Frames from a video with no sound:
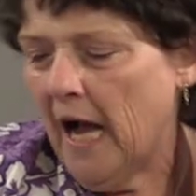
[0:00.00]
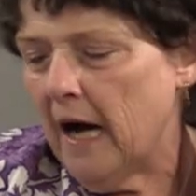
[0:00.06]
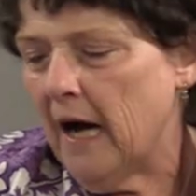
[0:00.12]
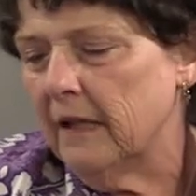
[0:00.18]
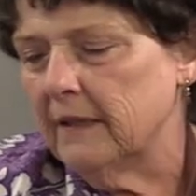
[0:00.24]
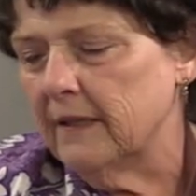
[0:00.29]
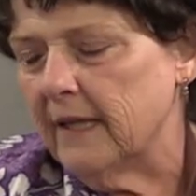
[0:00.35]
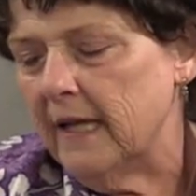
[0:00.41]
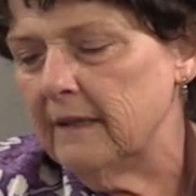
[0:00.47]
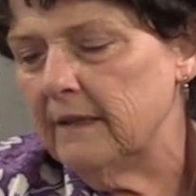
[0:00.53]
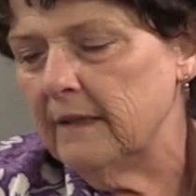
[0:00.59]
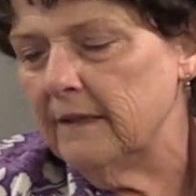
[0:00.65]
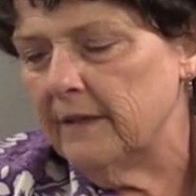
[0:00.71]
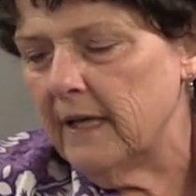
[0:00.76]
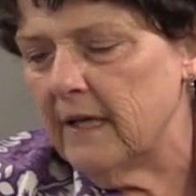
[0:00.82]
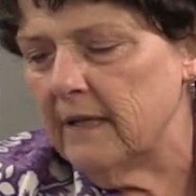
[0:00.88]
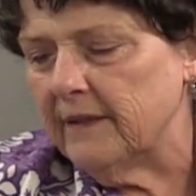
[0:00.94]
La
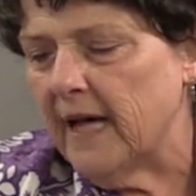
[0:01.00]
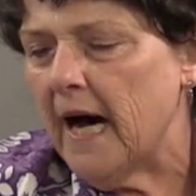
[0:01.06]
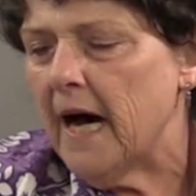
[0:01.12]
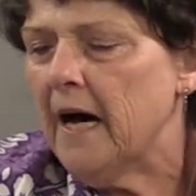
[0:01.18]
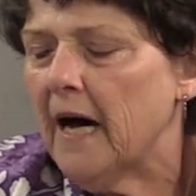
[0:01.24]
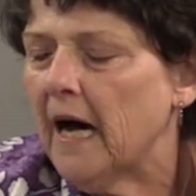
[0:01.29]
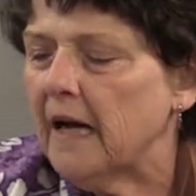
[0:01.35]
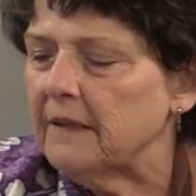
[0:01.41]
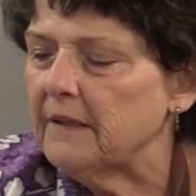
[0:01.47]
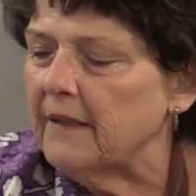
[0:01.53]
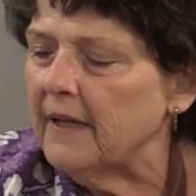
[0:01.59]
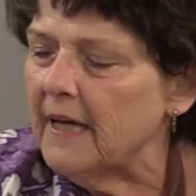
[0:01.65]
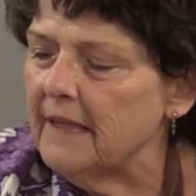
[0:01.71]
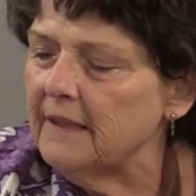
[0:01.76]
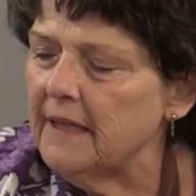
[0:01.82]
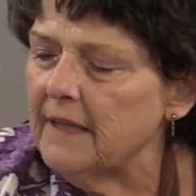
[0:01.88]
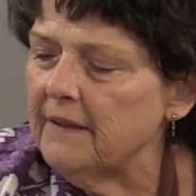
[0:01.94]
la la
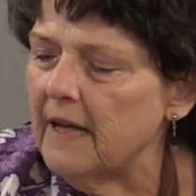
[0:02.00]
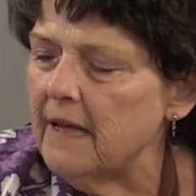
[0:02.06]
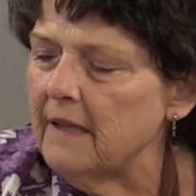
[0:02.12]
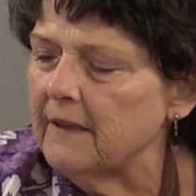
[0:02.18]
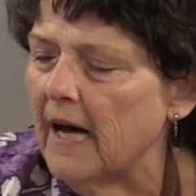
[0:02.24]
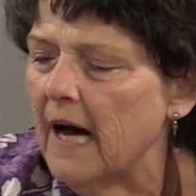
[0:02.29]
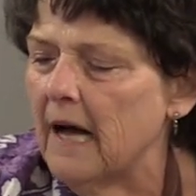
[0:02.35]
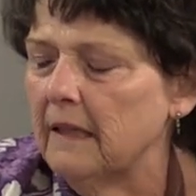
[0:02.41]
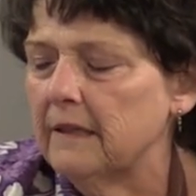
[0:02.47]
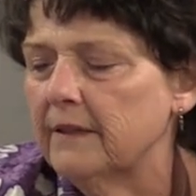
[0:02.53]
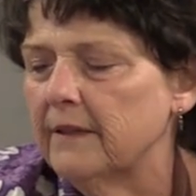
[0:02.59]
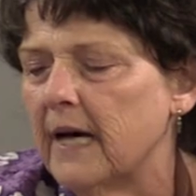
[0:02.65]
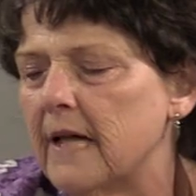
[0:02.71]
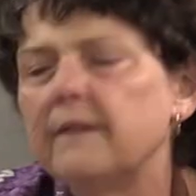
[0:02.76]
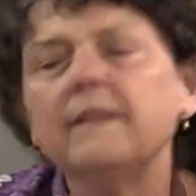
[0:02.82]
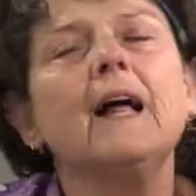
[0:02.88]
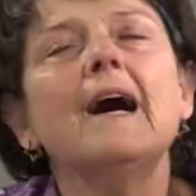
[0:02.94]
la la la la la
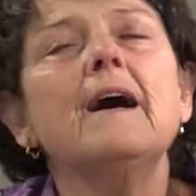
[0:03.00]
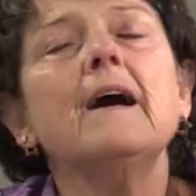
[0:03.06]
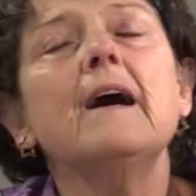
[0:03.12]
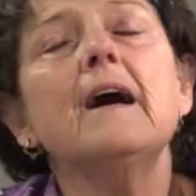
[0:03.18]
la